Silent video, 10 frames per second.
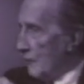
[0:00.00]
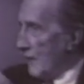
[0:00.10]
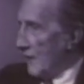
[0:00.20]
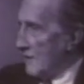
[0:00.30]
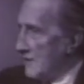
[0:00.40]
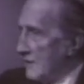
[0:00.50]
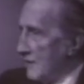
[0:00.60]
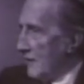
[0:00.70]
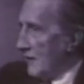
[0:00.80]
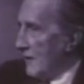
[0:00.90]
brakes
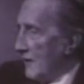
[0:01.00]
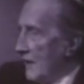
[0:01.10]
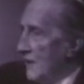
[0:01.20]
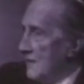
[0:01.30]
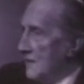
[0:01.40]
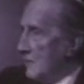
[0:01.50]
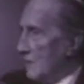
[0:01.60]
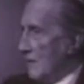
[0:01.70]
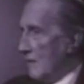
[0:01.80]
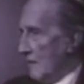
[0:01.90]
take a
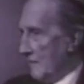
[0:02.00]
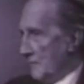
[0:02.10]
similar